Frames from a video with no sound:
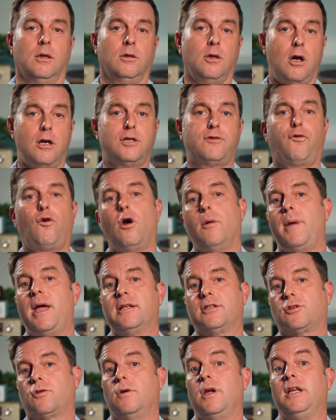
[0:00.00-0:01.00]
large
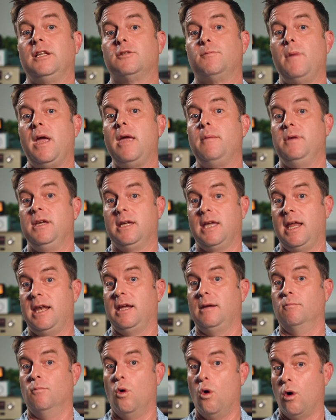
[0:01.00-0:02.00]
format screens may be
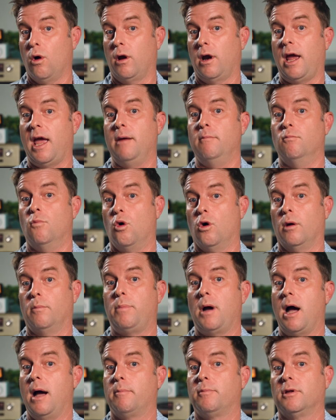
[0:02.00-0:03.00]
getting more and more
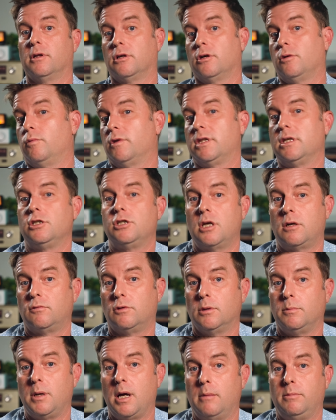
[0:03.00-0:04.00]
popular with the
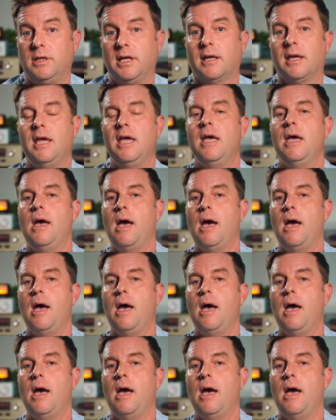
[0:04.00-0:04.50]
general public,